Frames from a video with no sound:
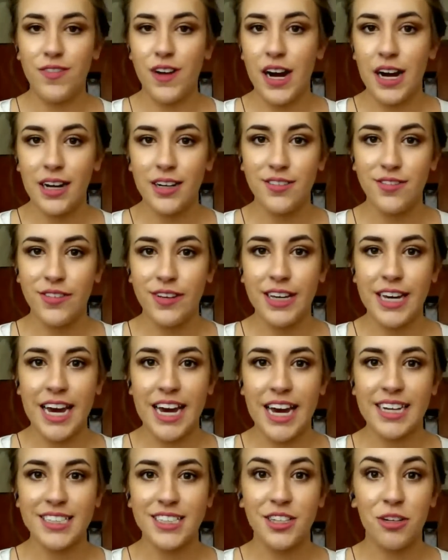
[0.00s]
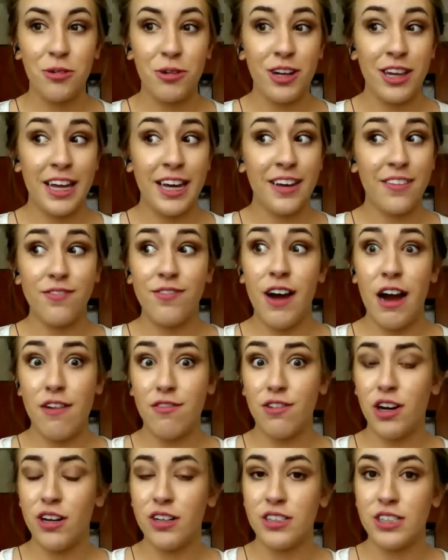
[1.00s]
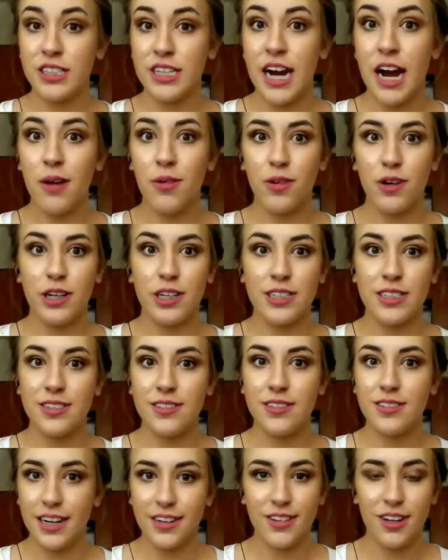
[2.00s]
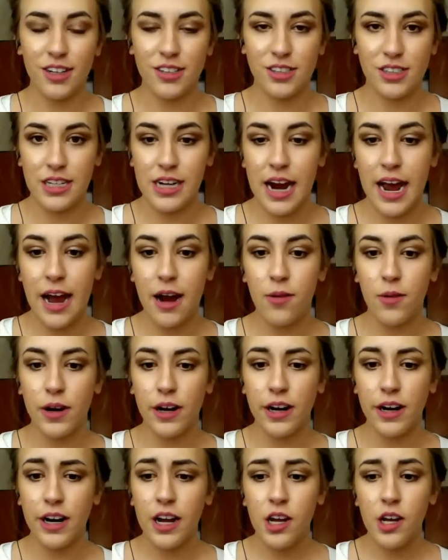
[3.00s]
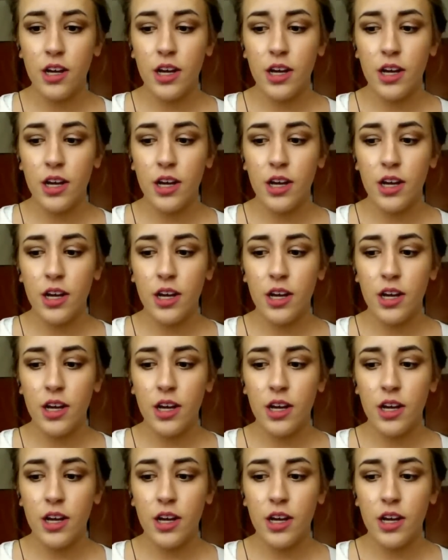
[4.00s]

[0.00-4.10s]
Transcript: find VAs who are like $5 an hour, $10 an hour,